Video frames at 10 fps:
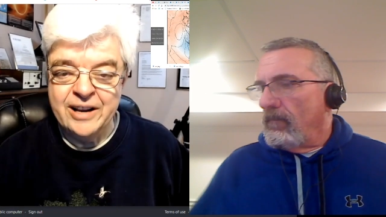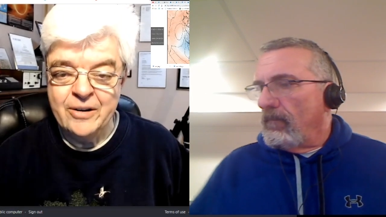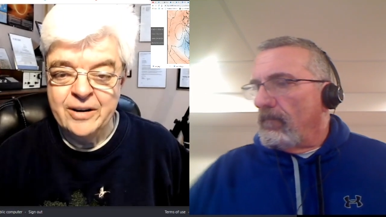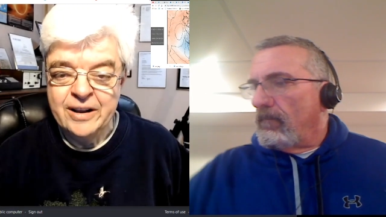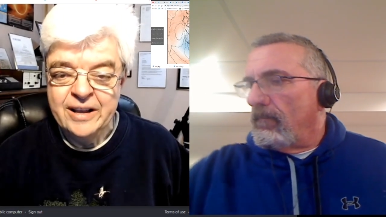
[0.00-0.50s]

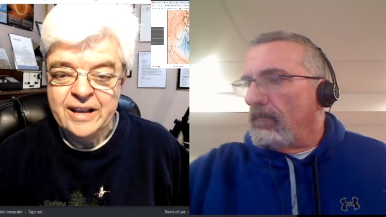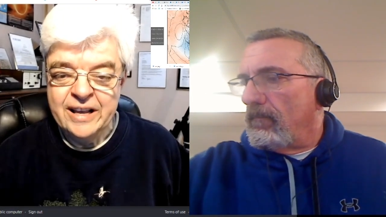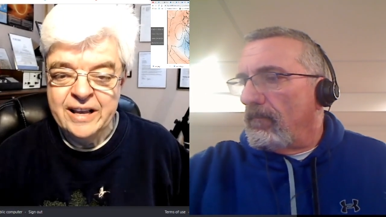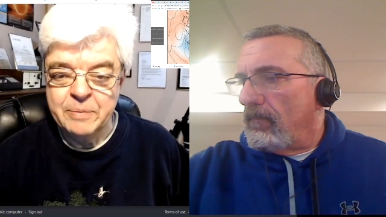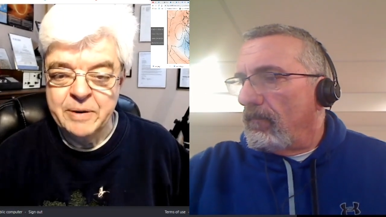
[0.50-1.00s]
Speaker 1: here,
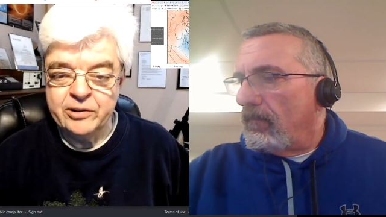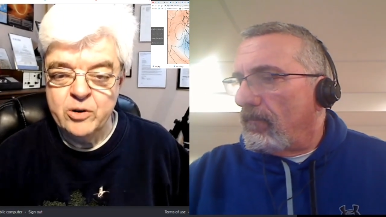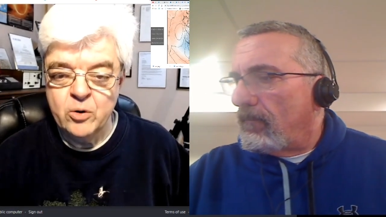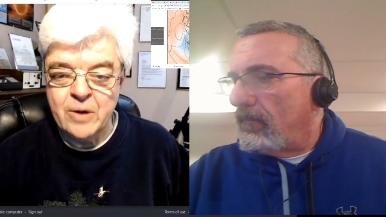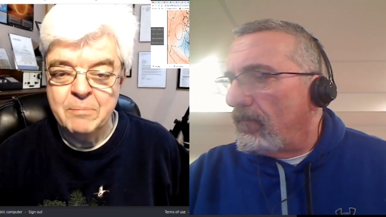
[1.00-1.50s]
it has been a
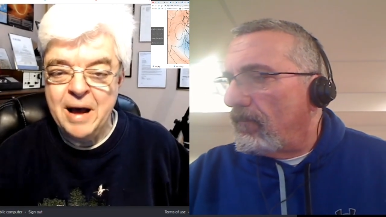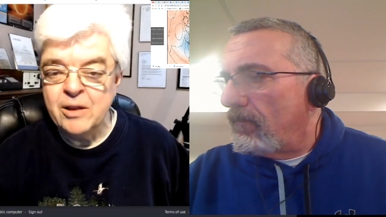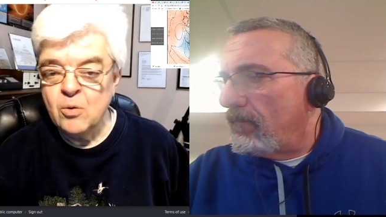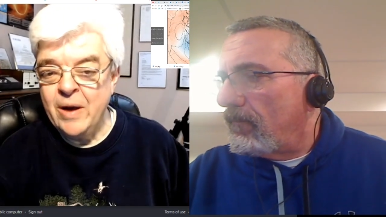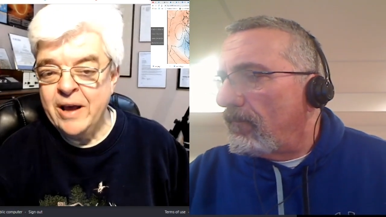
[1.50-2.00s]
snowdrown.
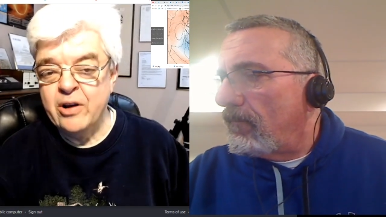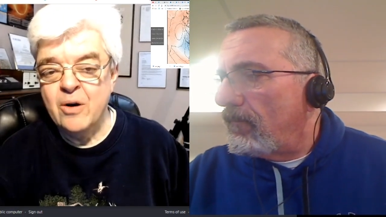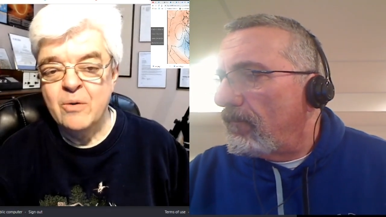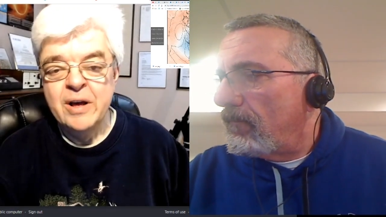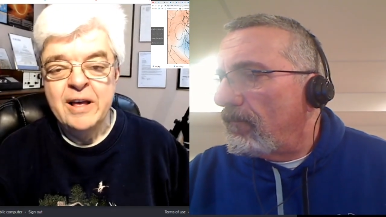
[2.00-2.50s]
By the way,
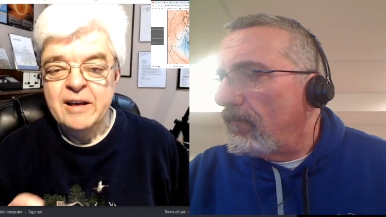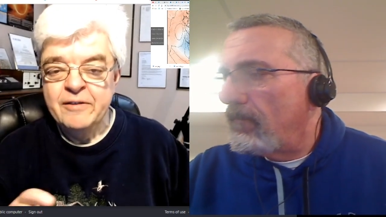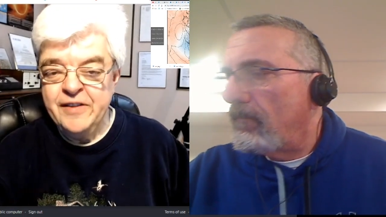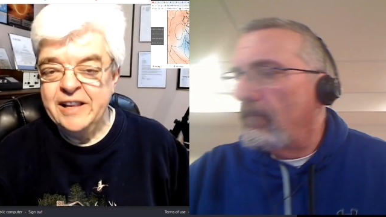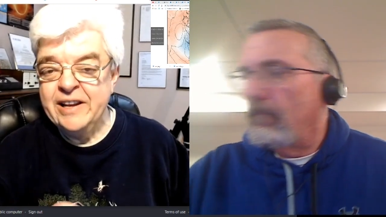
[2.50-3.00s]
Joe,
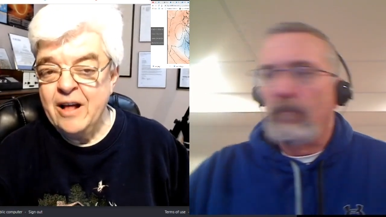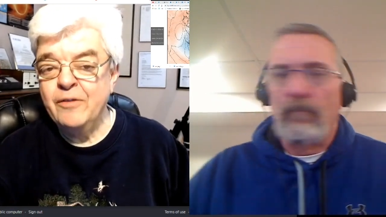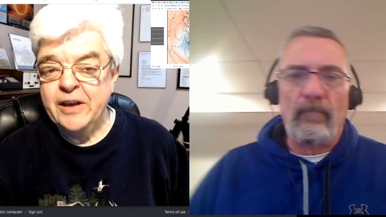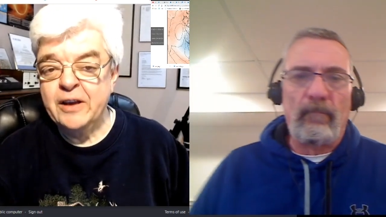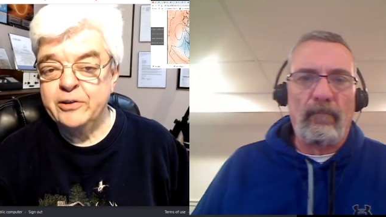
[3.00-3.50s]

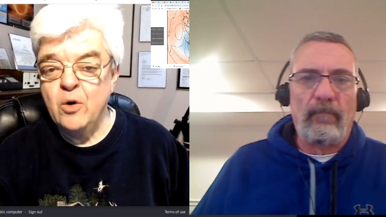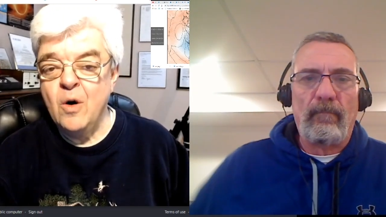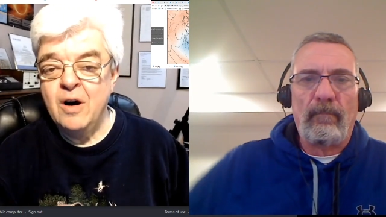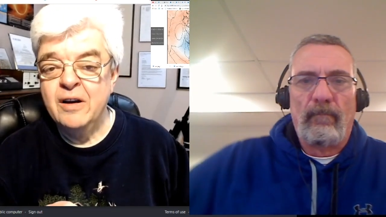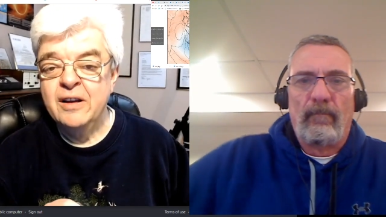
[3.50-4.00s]
Philadelphia
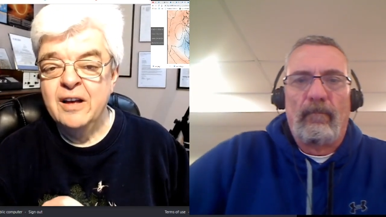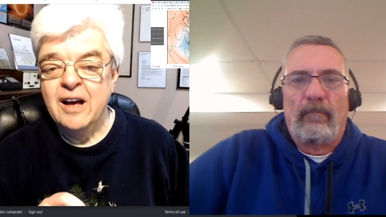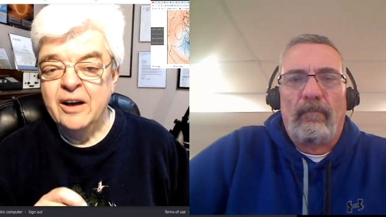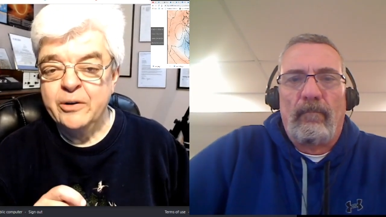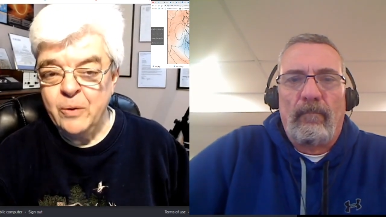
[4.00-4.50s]
saw
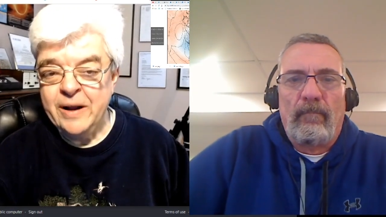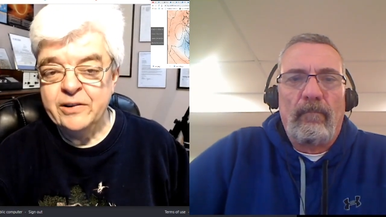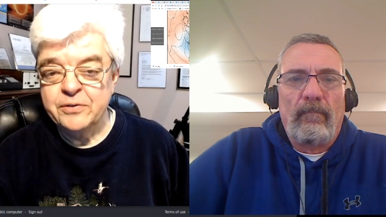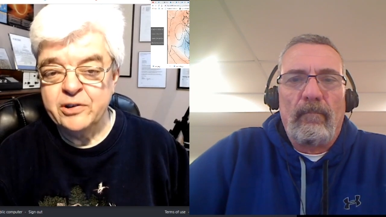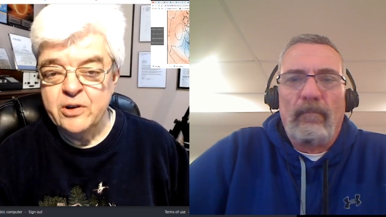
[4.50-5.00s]
a
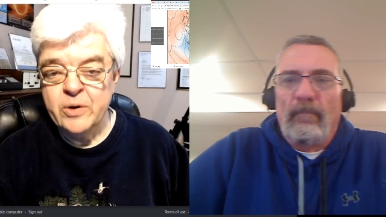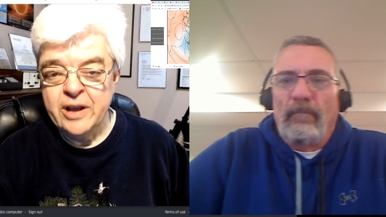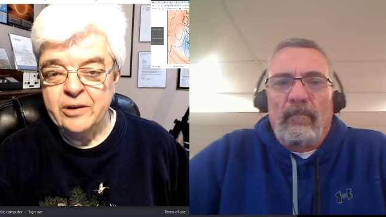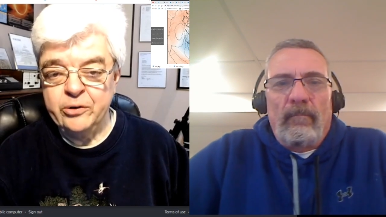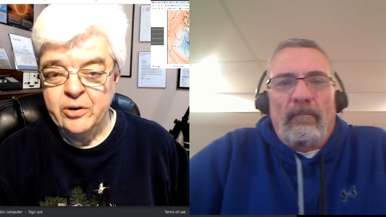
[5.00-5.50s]
trace of snow
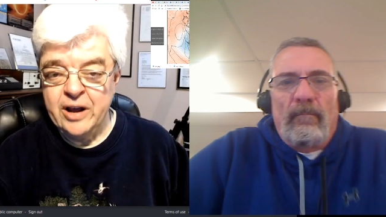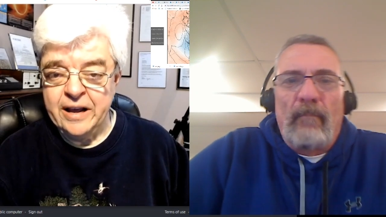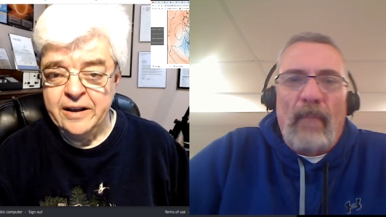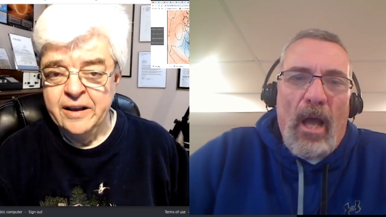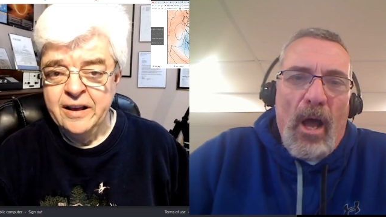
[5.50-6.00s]

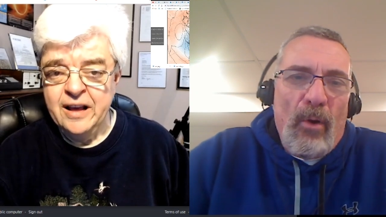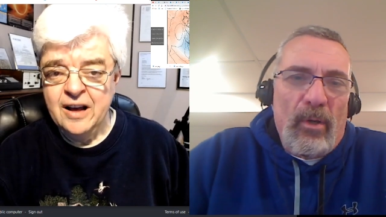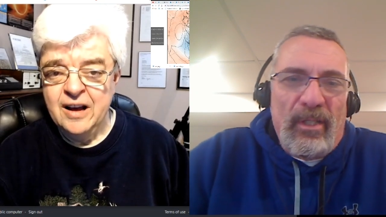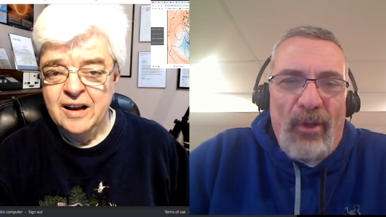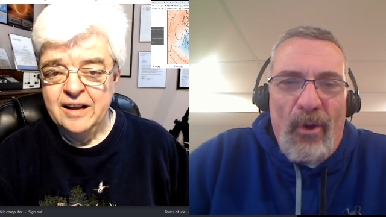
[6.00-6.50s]
yesterday.
Speaker 2: Oh,
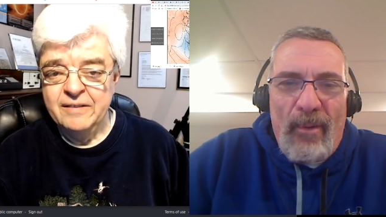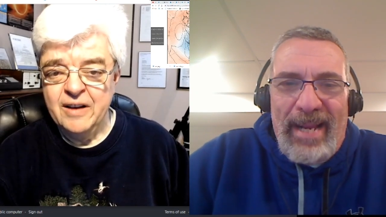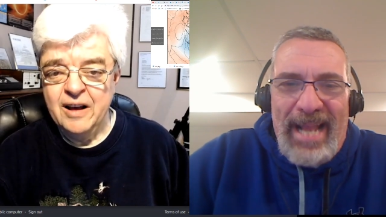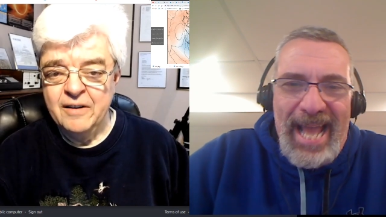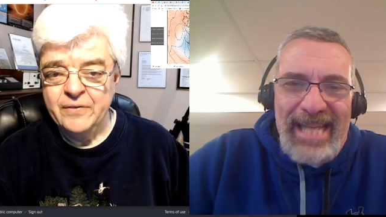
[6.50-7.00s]

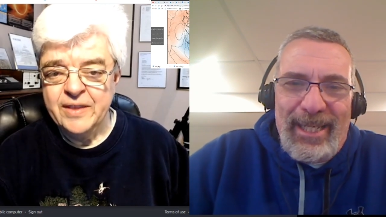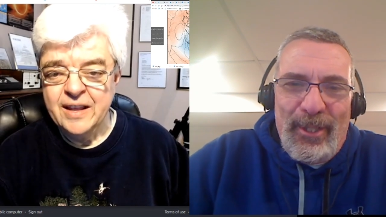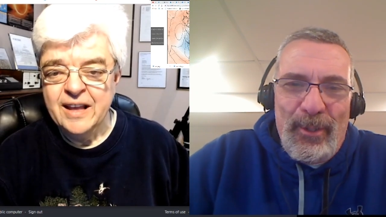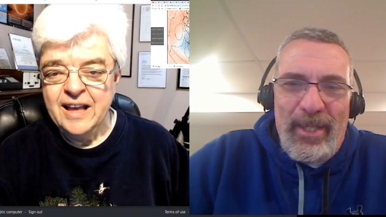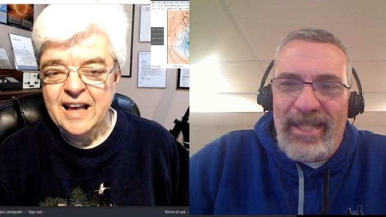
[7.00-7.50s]
glory, uh,
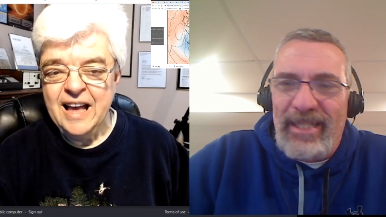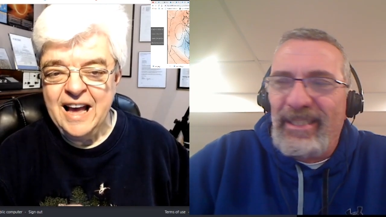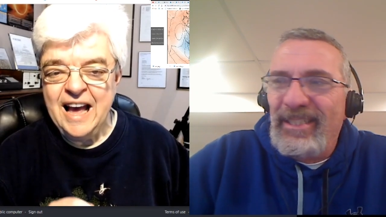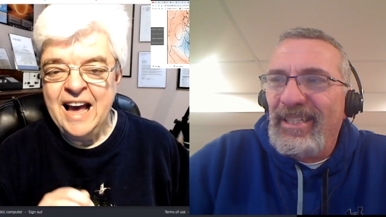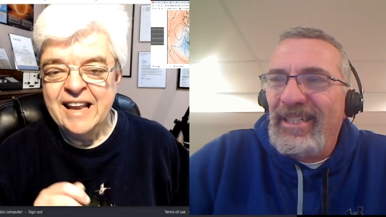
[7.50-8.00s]
hallelujah.
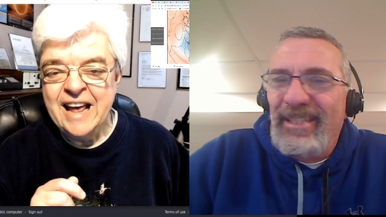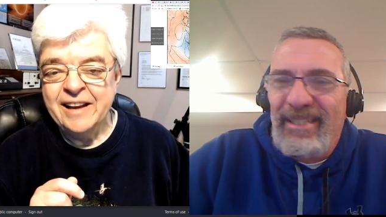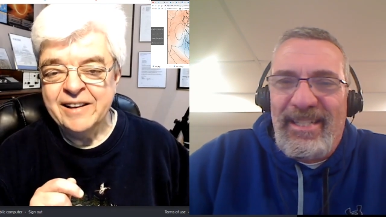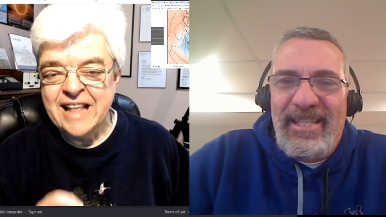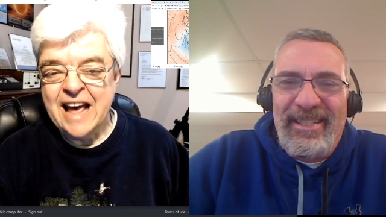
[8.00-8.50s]
Speaker 1: And
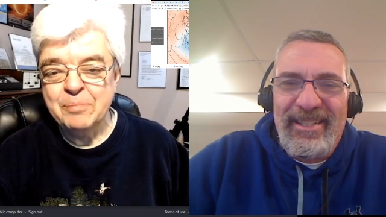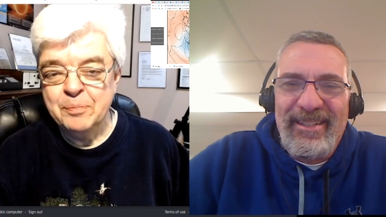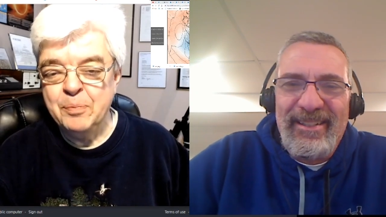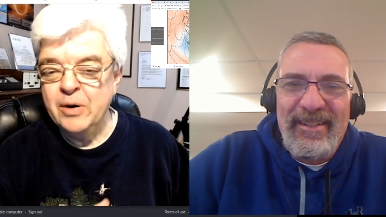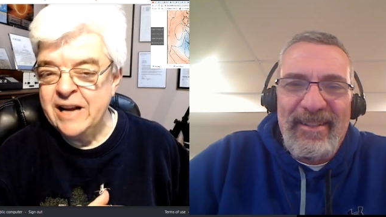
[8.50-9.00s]
that, that
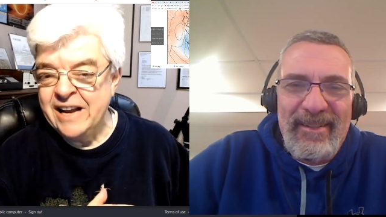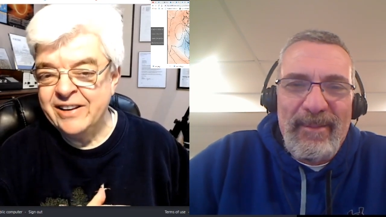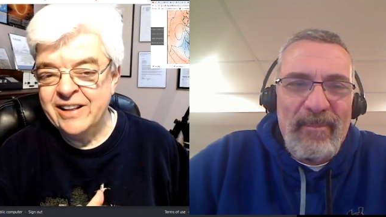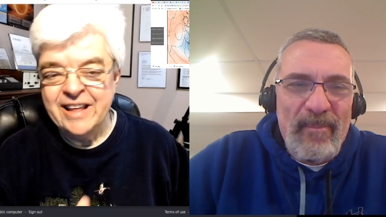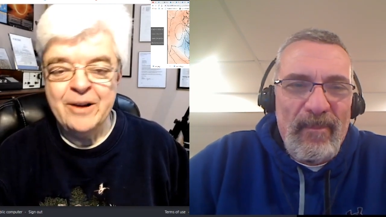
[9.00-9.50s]
put an
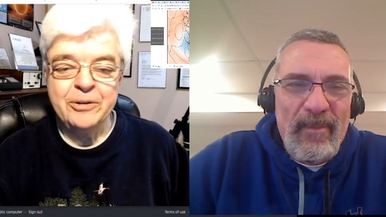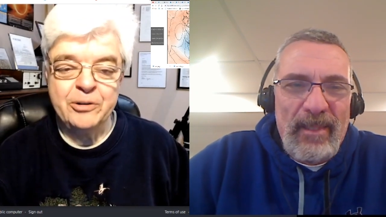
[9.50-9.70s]
end to their